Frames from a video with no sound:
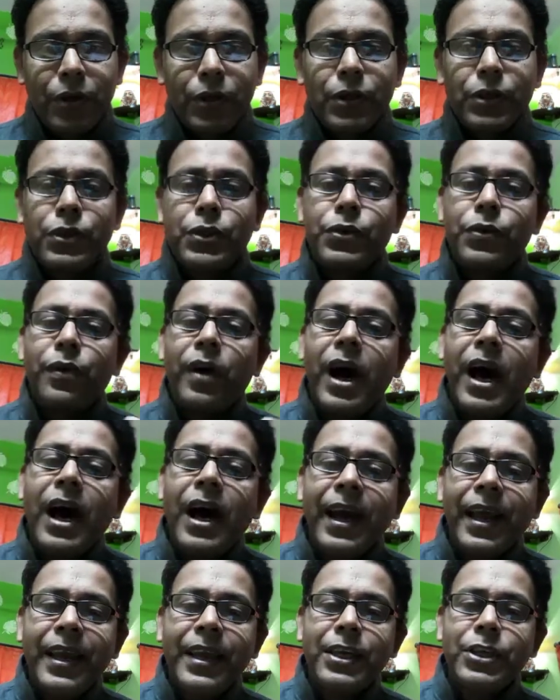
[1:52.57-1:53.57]
So
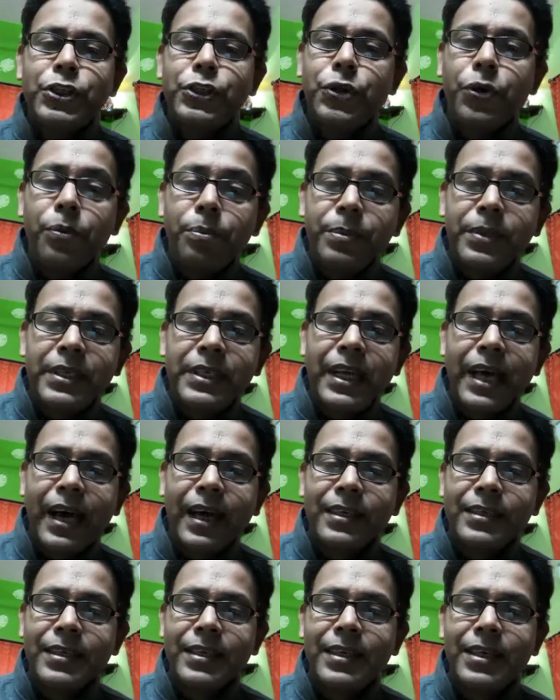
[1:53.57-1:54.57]
I, Soumen
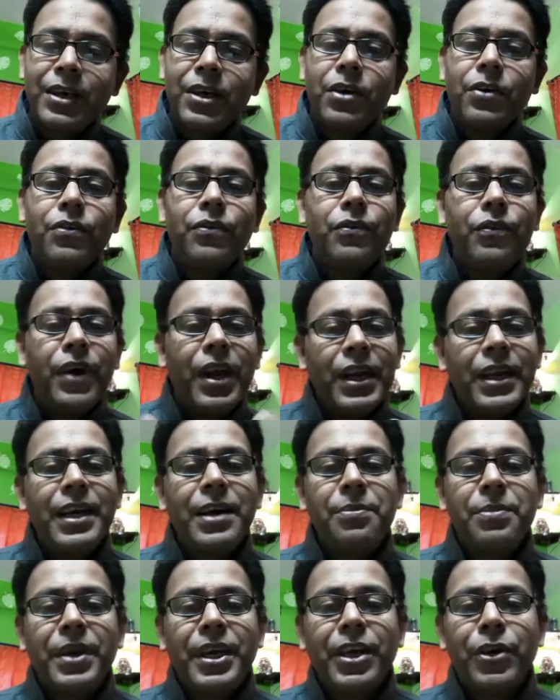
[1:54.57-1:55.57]
Nath,
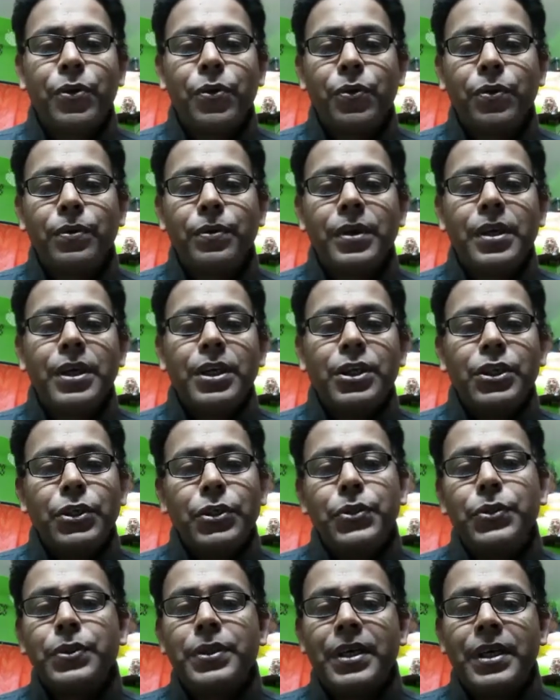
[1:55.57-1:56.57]
welcoming you
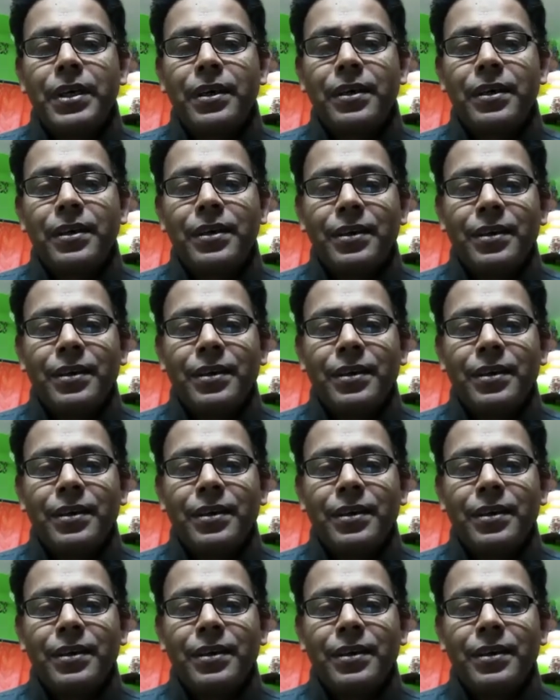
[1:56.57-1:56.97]
to the